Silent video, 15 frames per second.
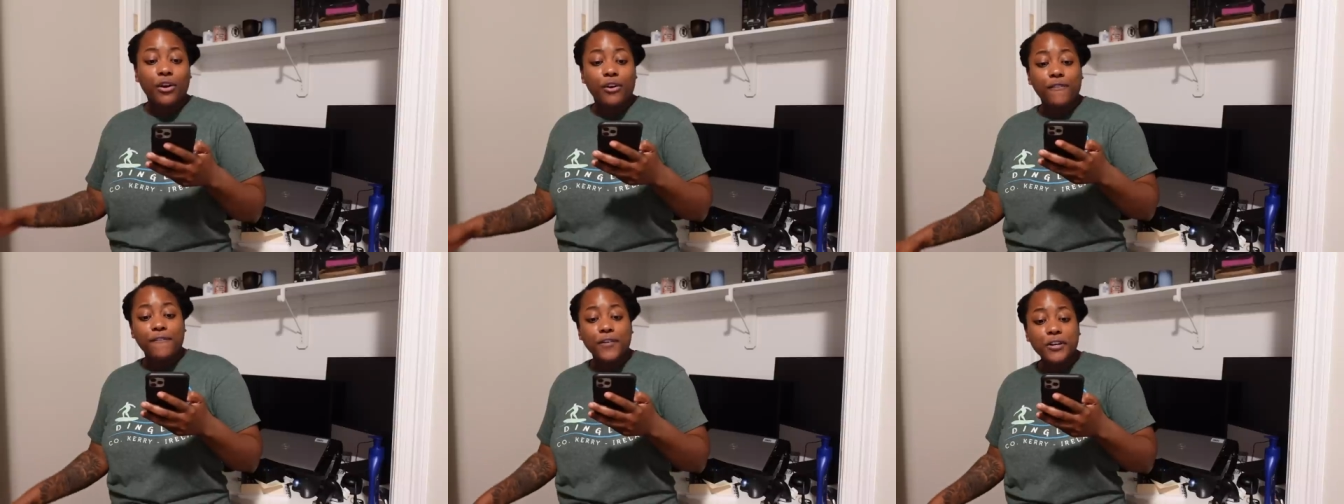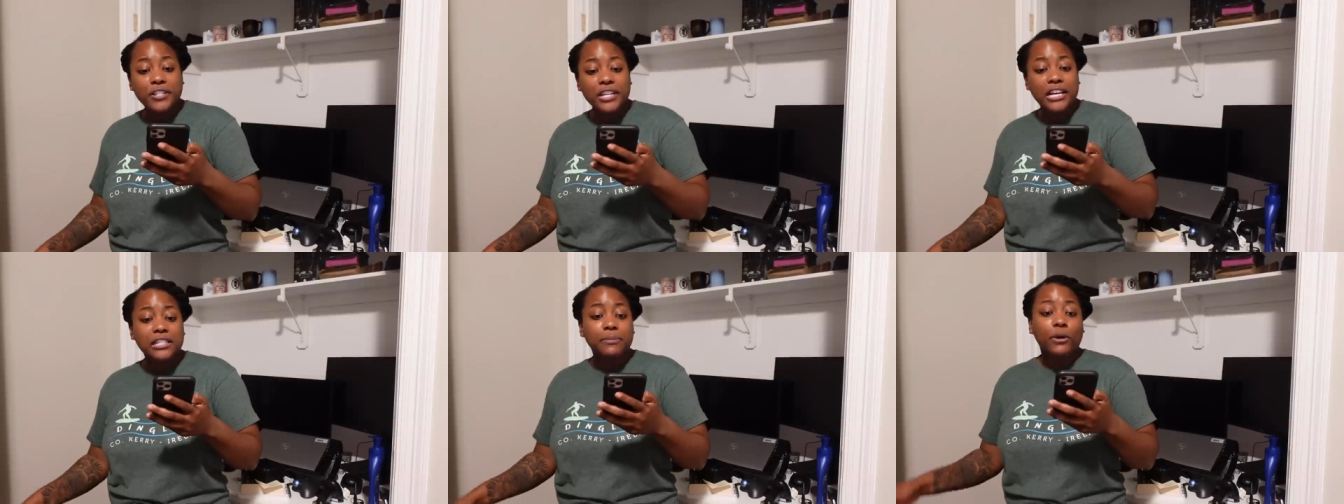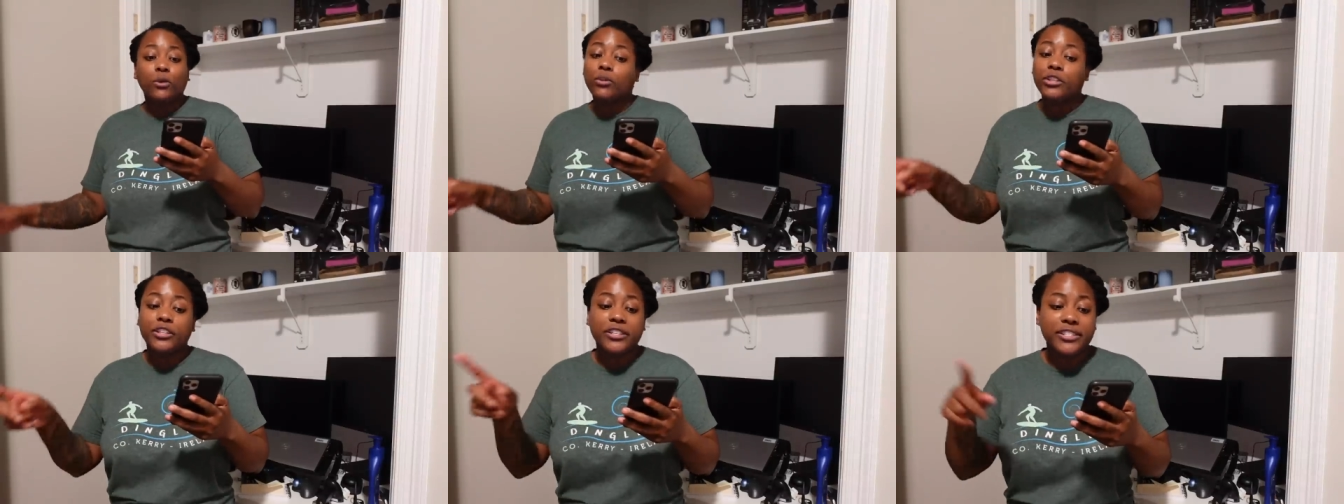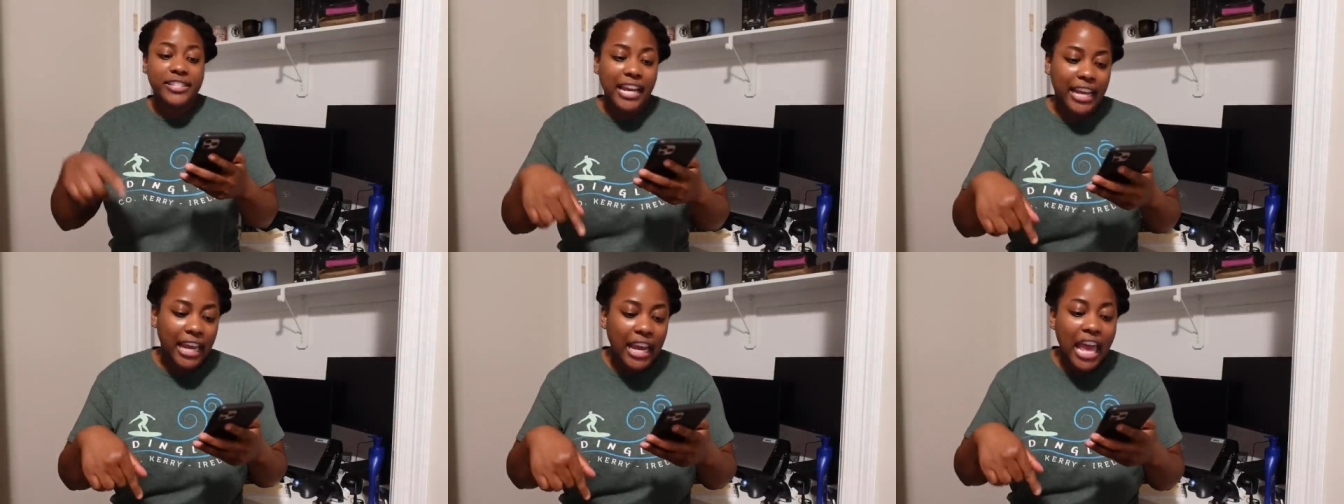her first husband with her
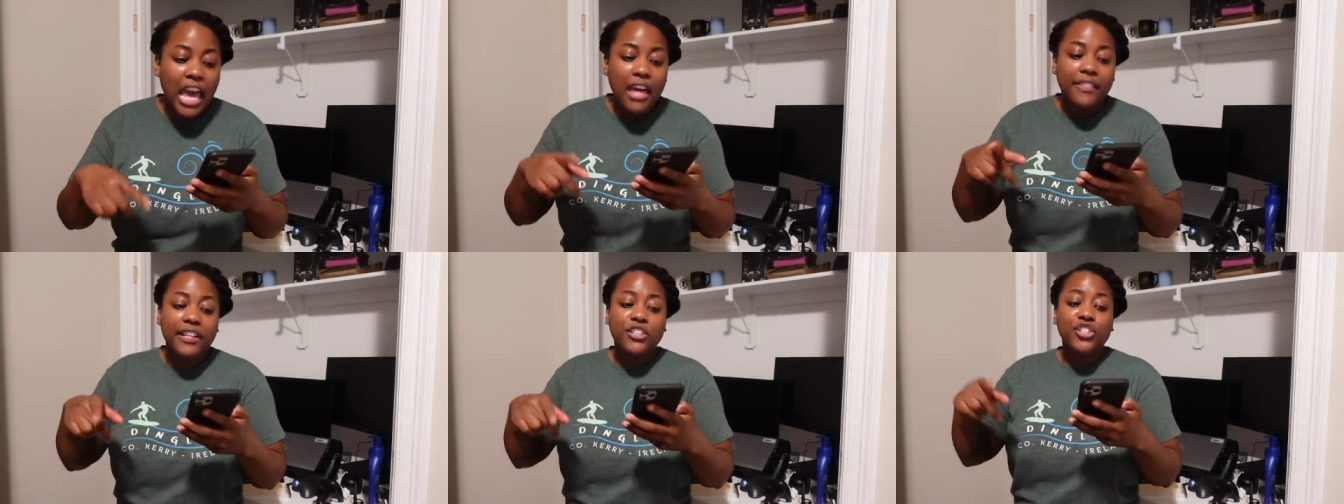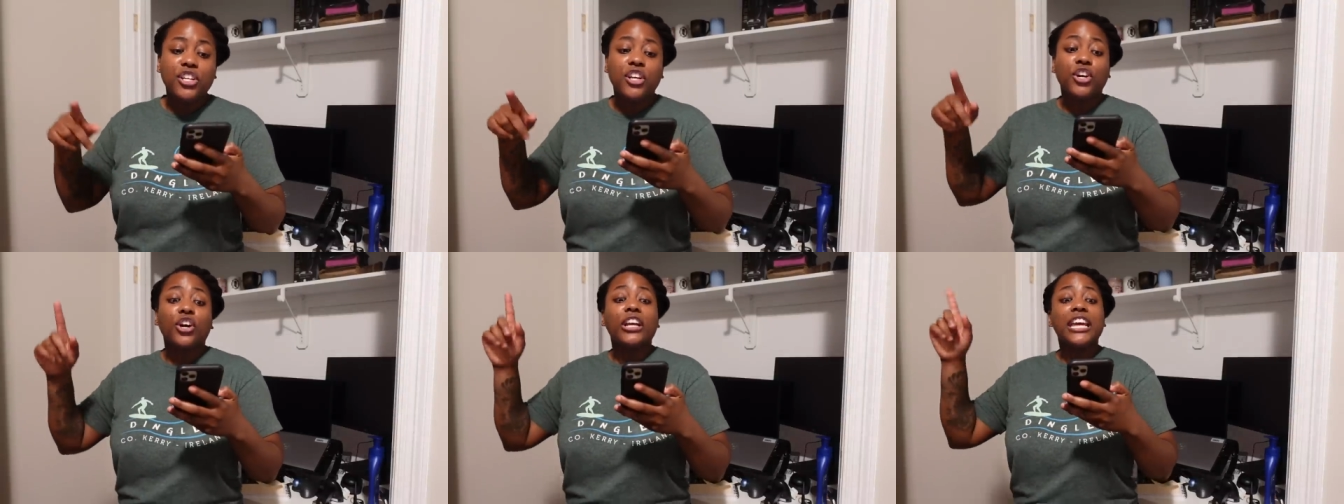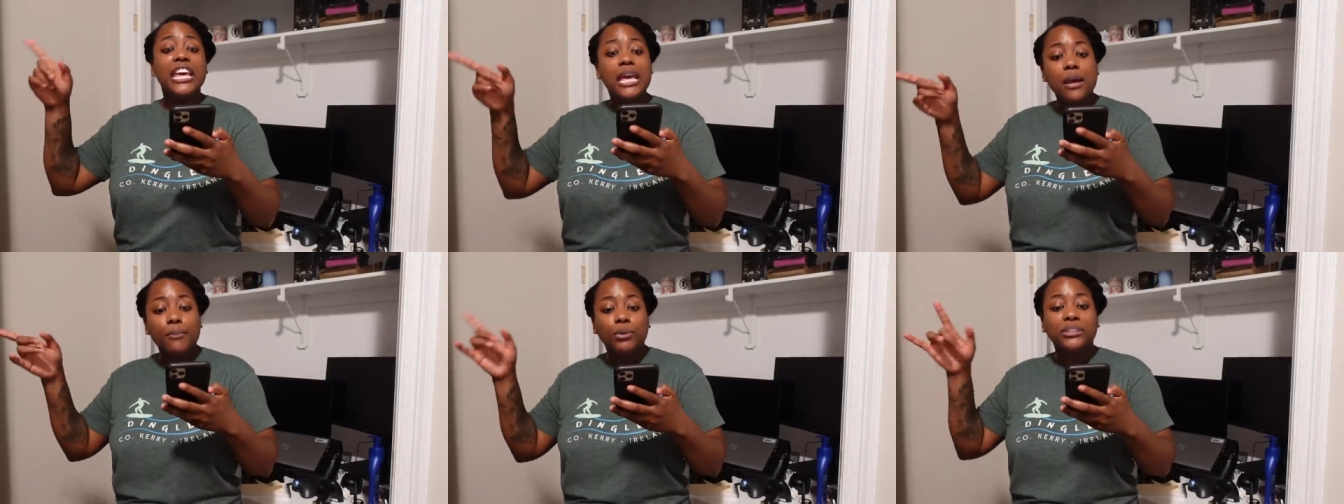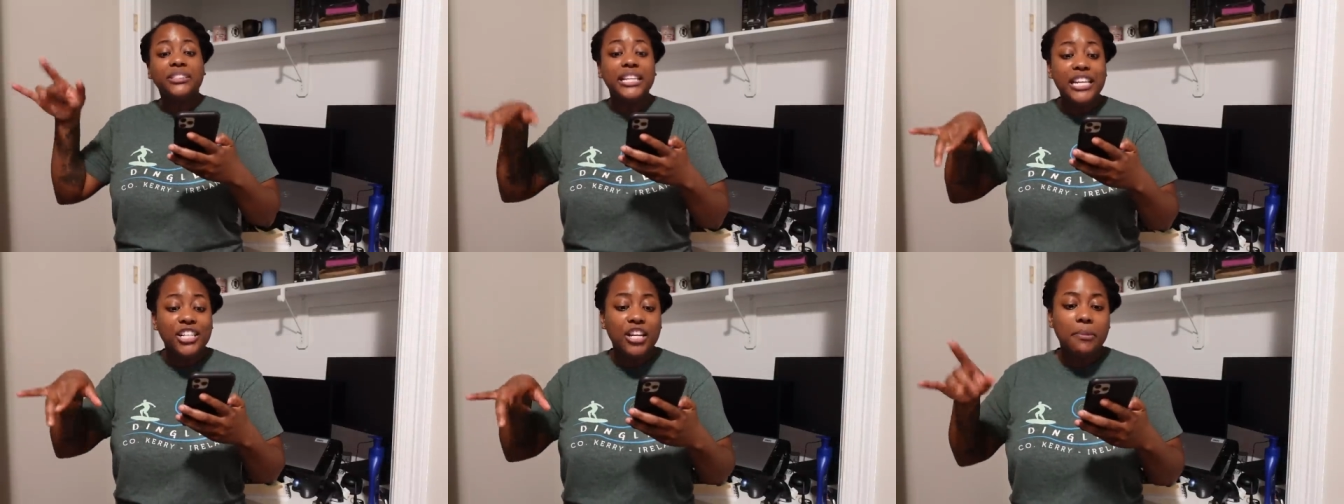second, and then cheated on him with
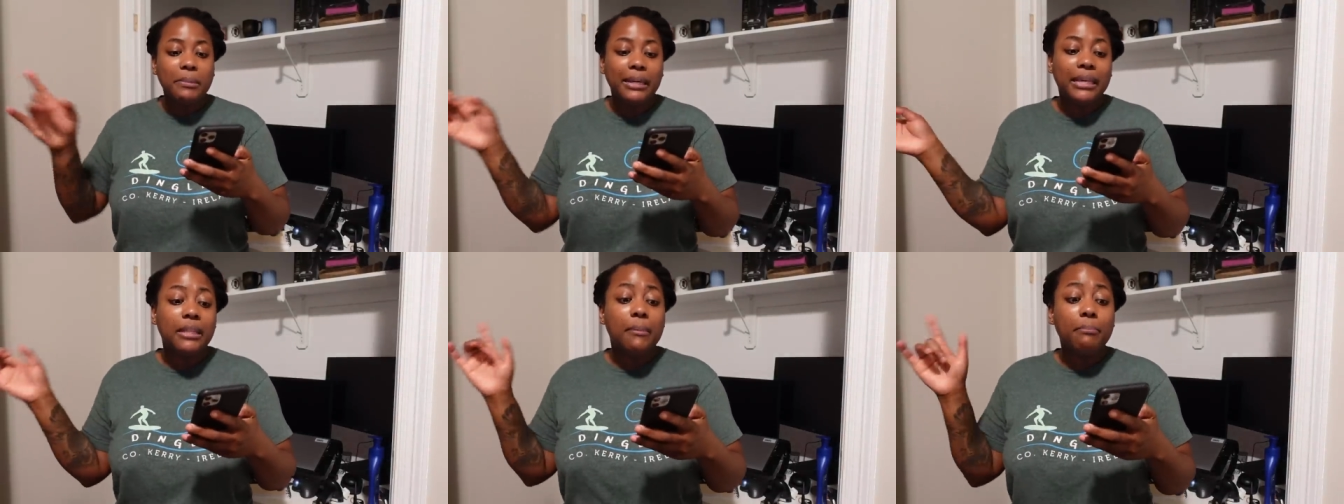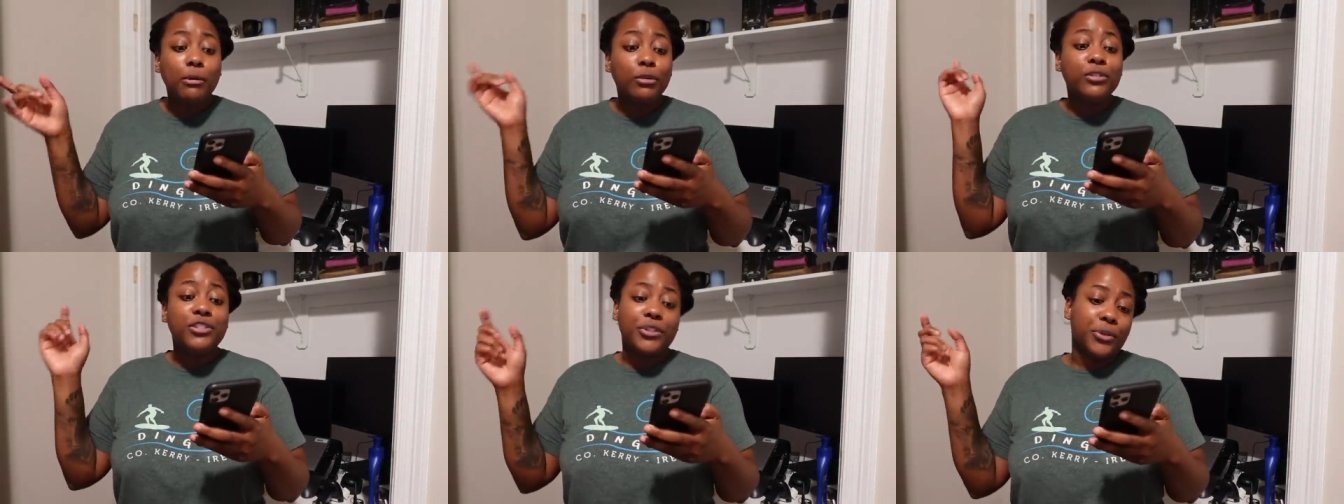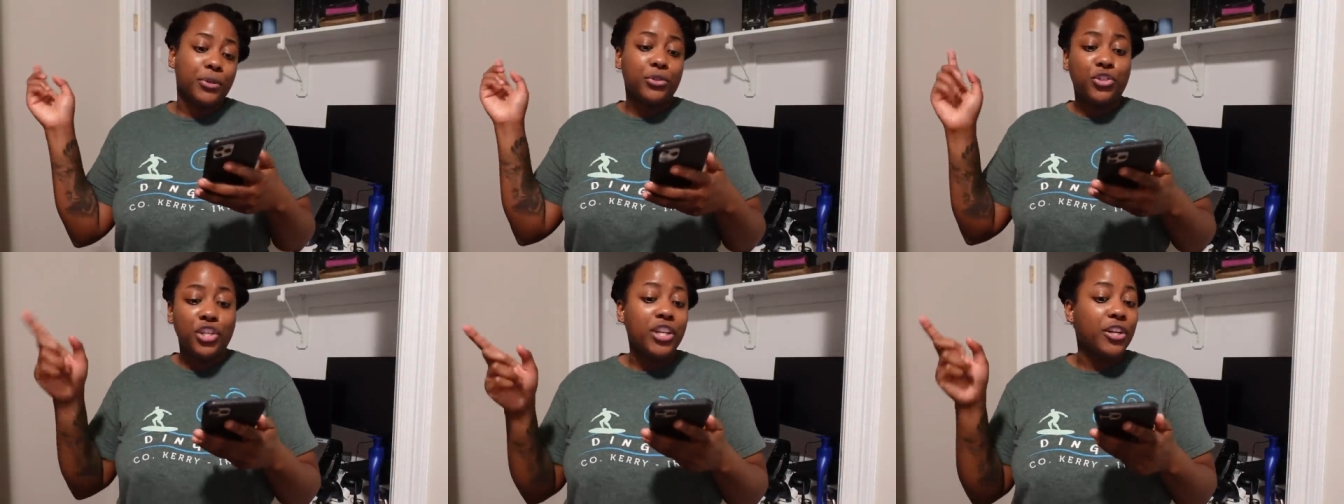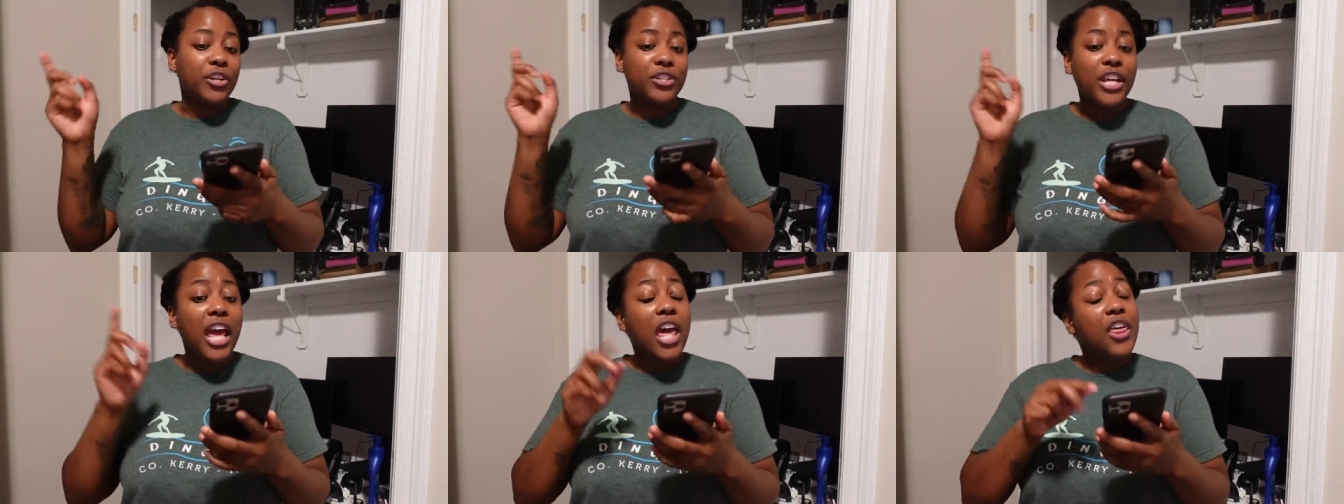TJ, making them both serial cheaters,